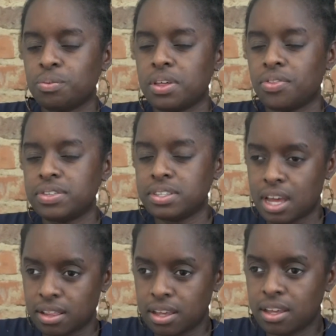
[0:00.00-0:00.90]
with
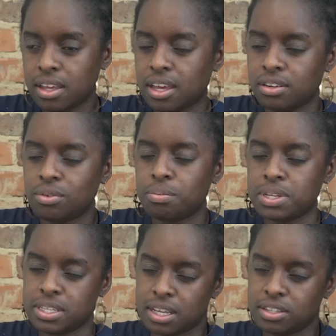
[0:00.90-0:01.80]
selling and or
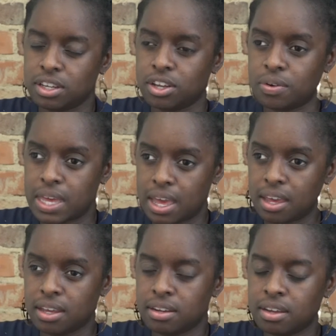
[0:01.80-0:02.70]
possessing
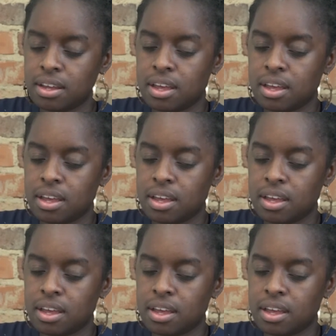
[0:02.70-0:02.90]
cocaine.